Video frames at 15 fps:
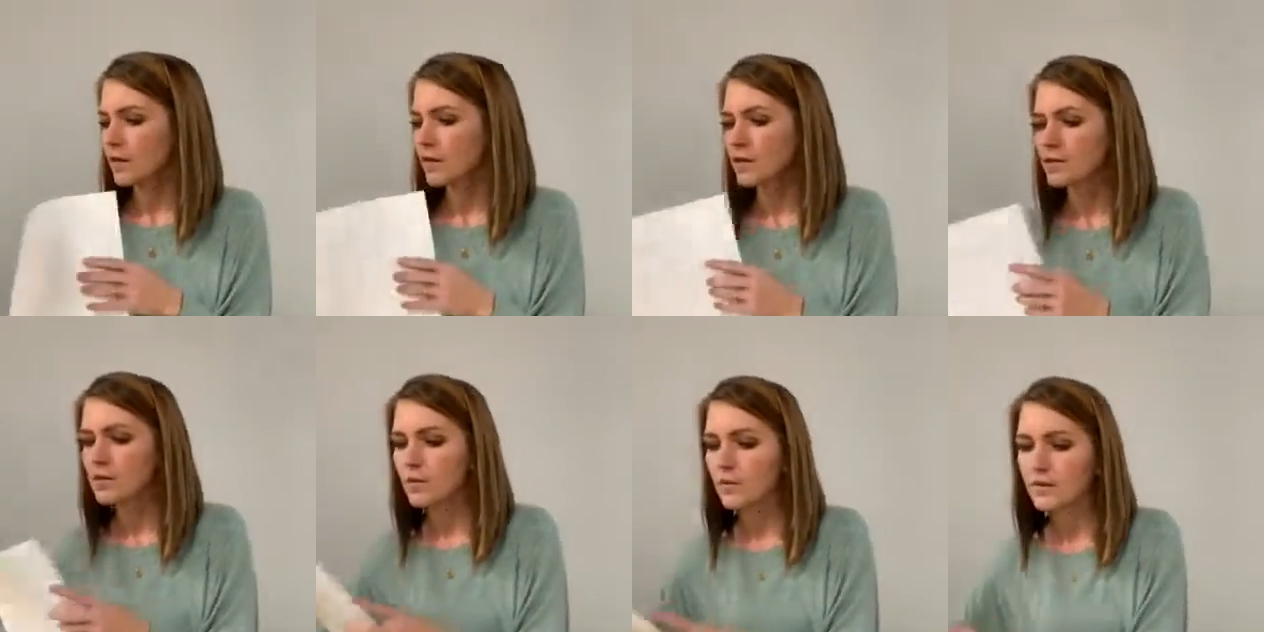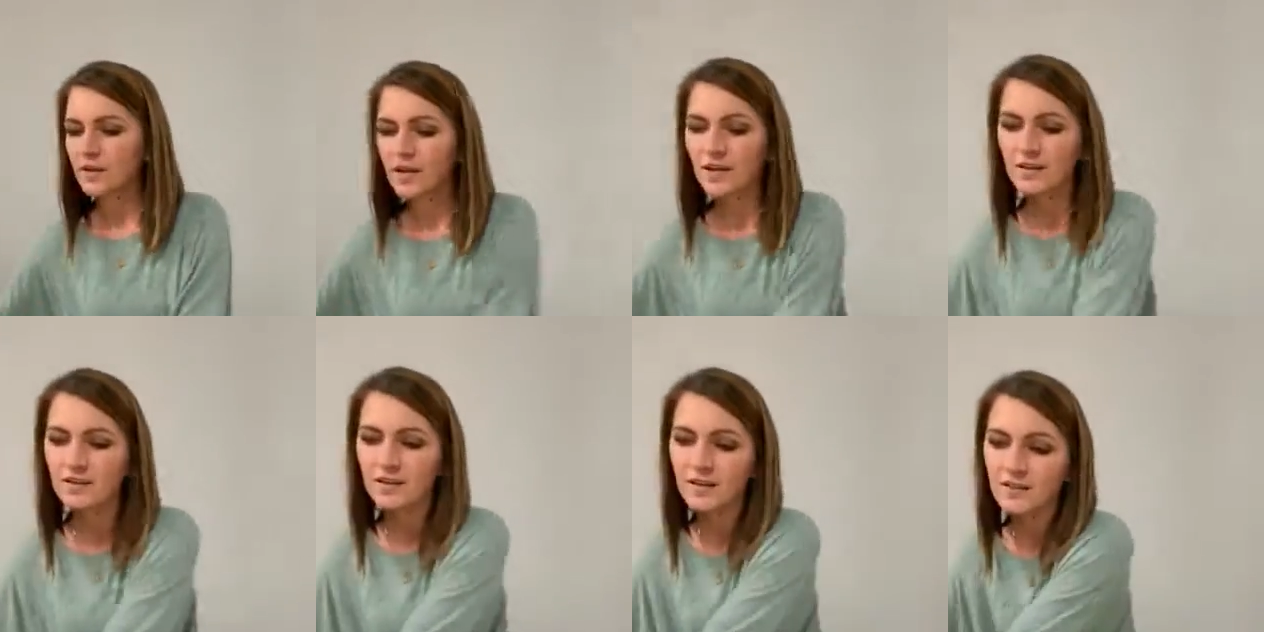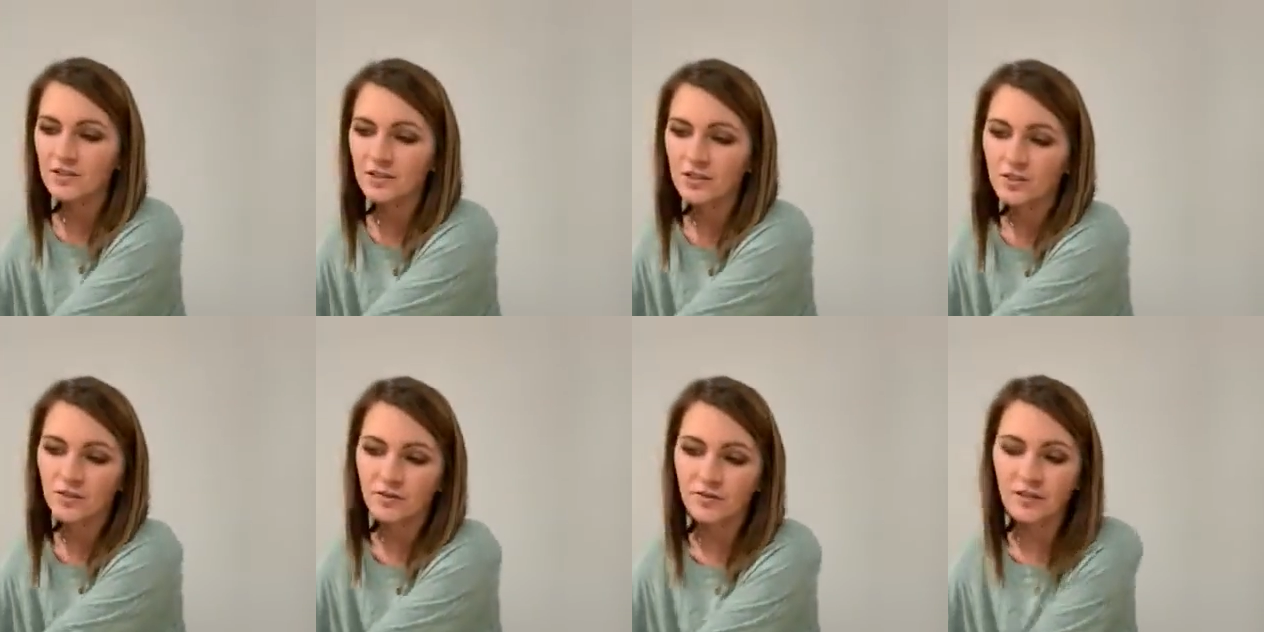And so with that, that is
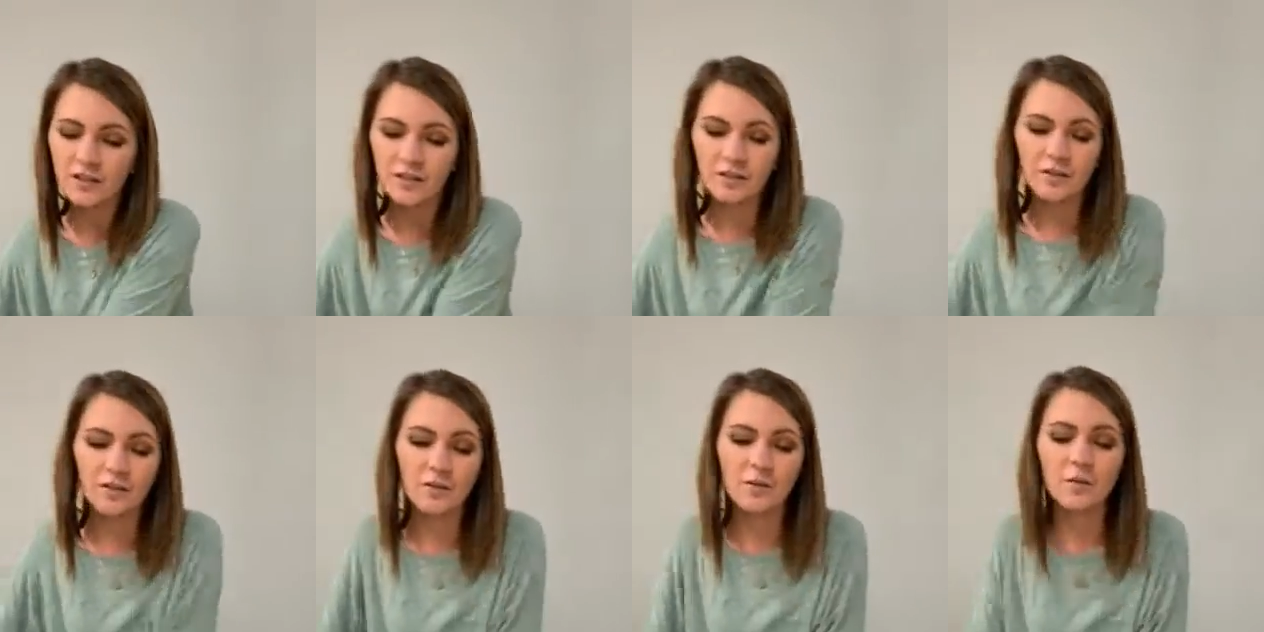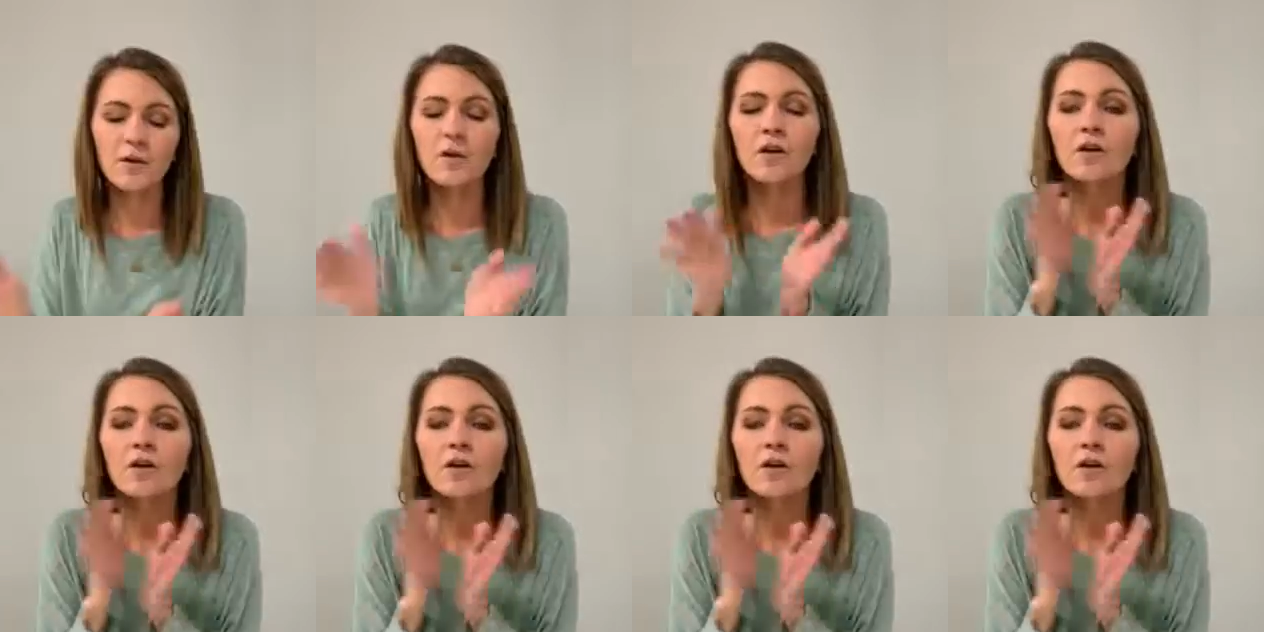your curriculum